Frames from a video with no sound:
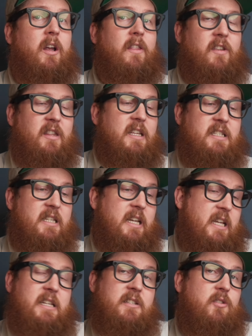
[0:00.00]
then this
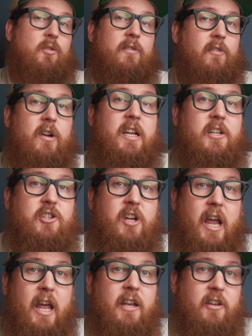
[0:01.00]
is your fridge.
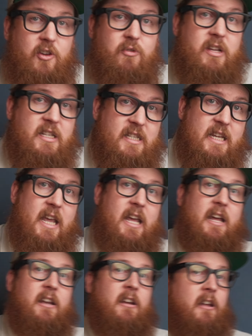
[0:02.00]
And you can
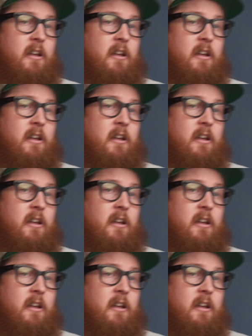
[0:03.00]
scan